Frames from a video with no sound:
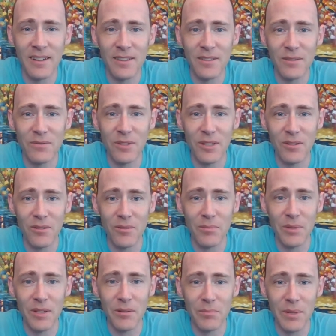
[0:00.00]
This video will
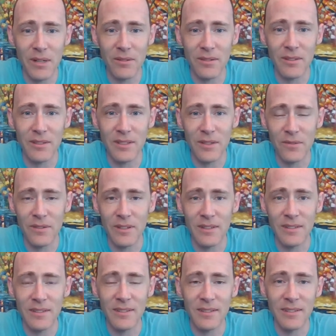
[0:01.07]
be about the
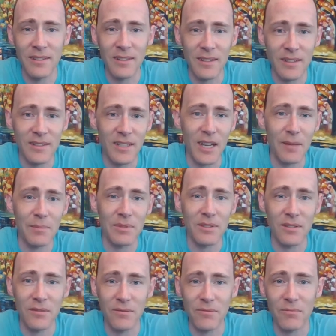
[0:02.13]
different
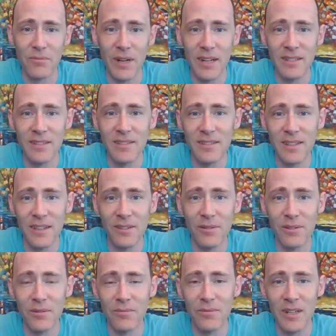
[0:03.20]
types of races that
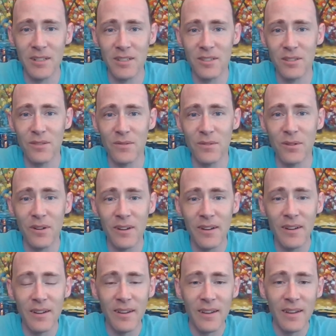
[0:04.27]
you can register for.